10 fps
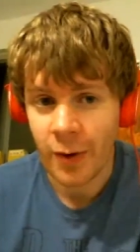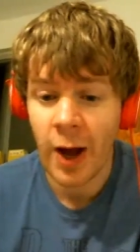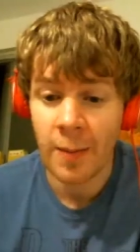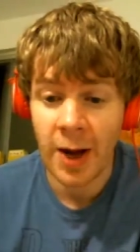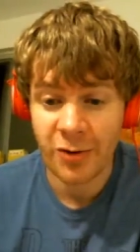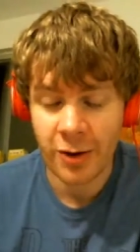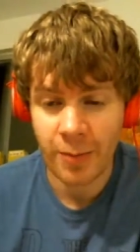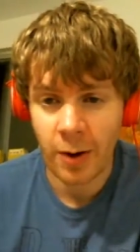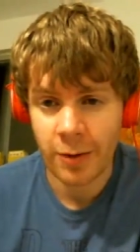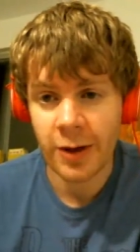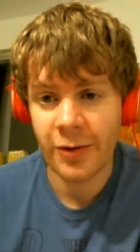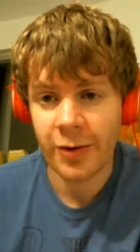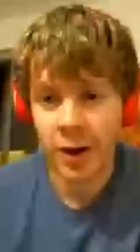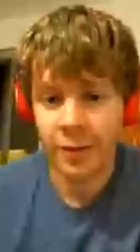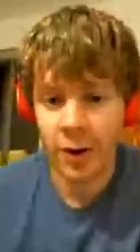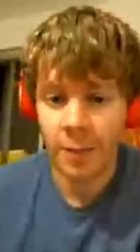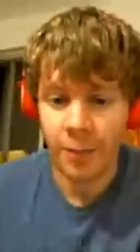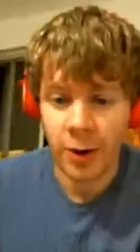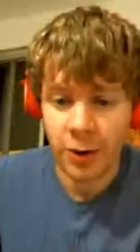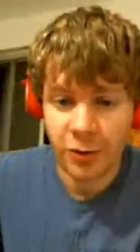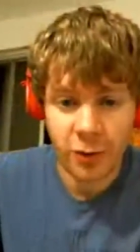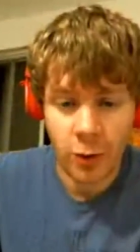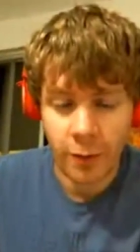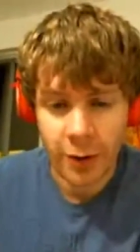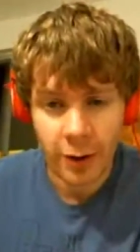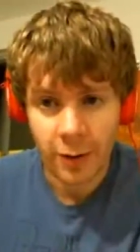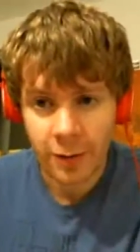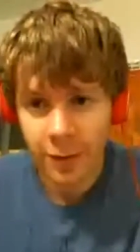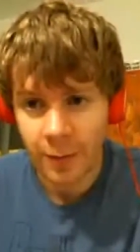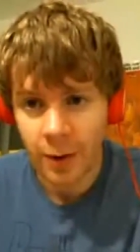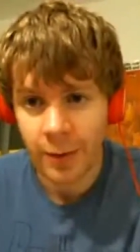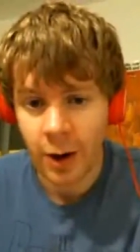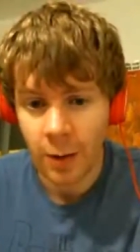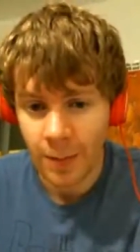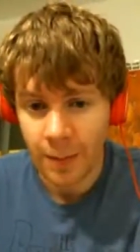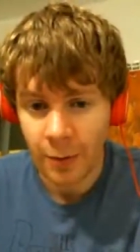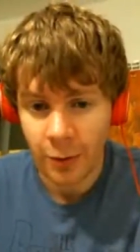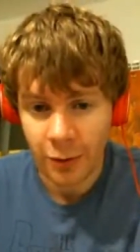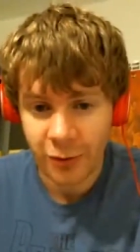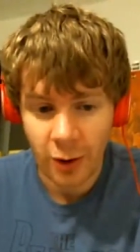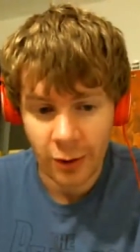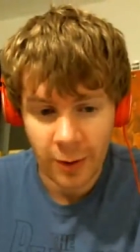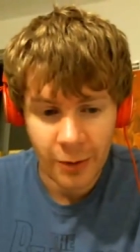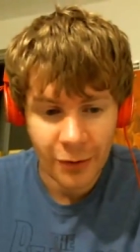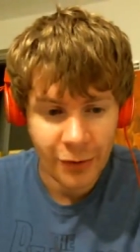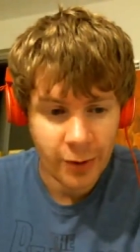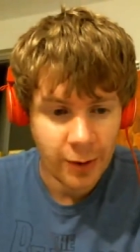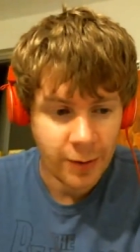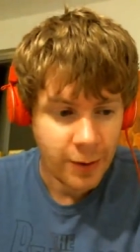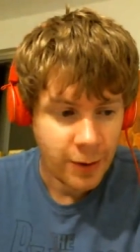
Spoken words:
So I imagine it probably is kind of a hot button issue over there. There probably are people that are strongly opposed to it.